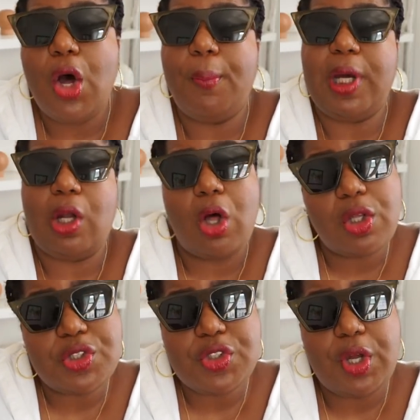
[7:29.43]
but
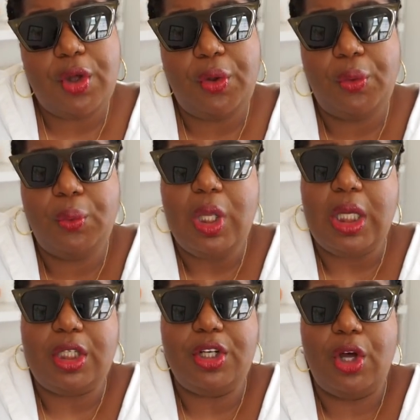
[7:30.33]
also,
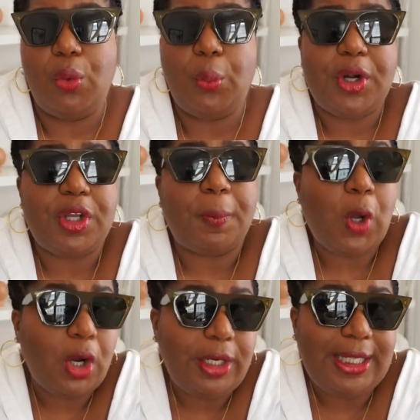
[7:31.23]
you know, where the
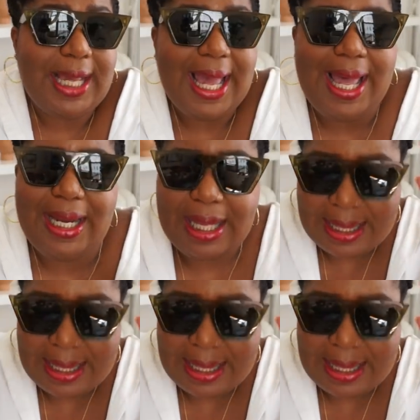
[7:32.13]
party at.